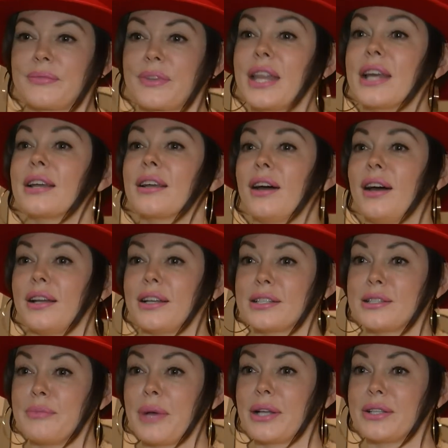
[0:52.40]
Thank God, it's
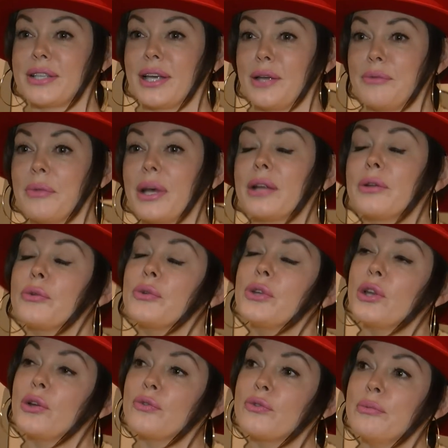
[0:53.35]
about time. You
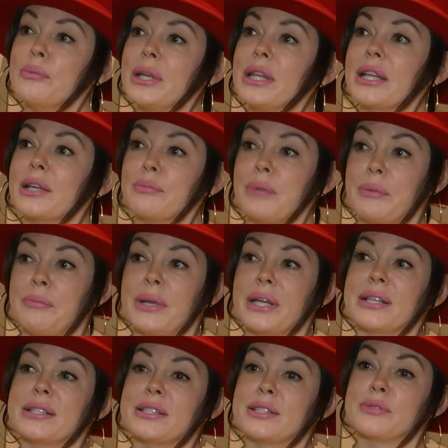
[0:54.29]
know, for me, like, my
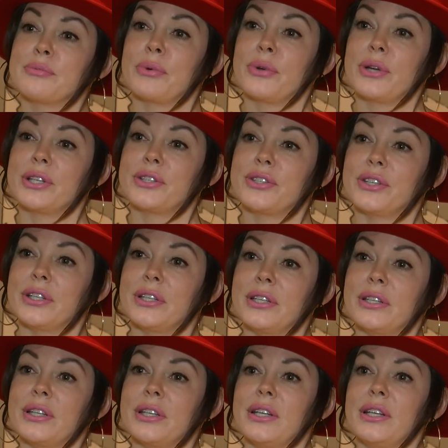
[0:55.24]
biggest inspiration
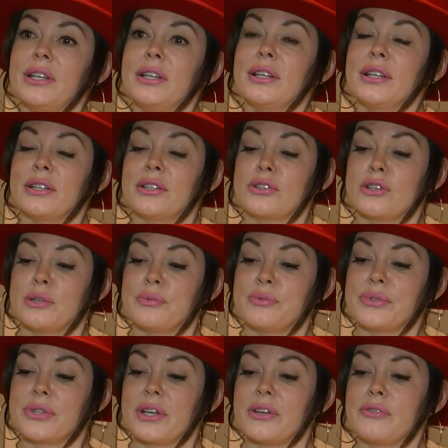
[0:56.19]
in
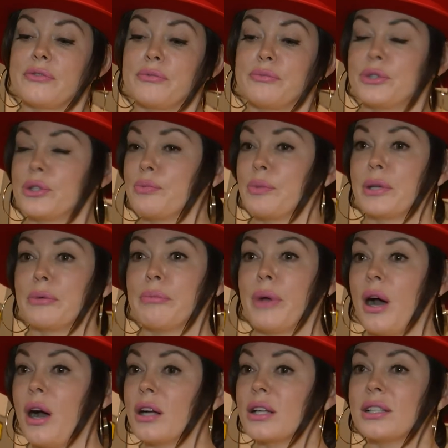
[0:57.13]
terms of just being
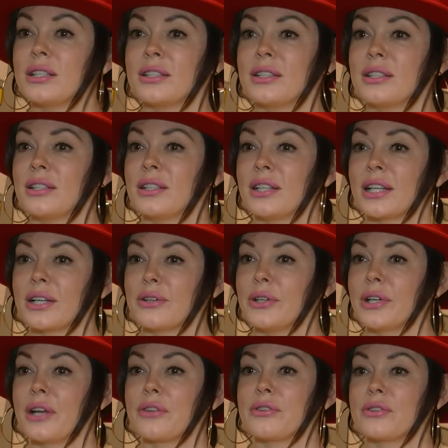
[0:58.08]
punk and
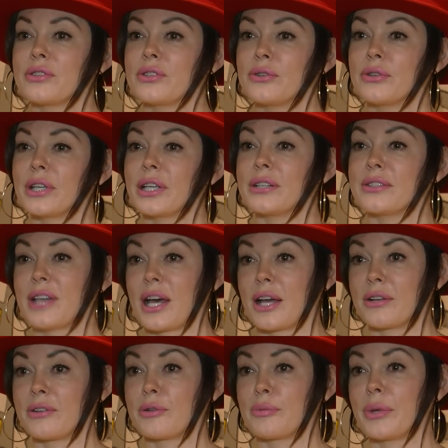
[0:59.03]
going out there and doing it is Ida
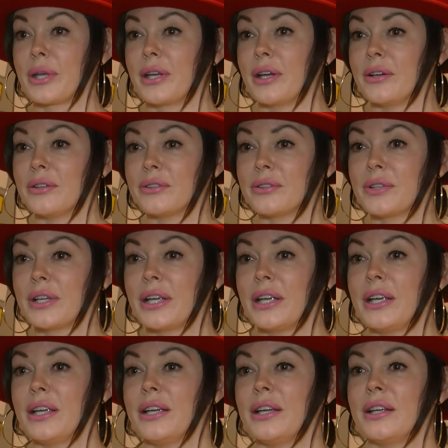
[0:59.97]
Lupino.
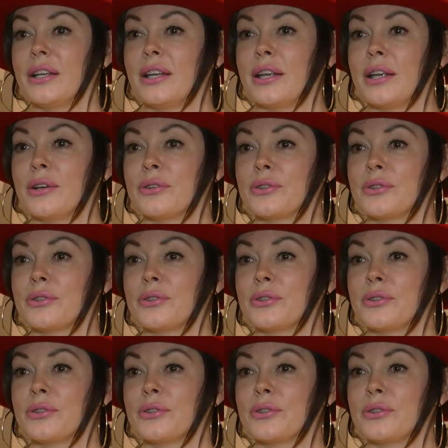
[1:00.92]
You know,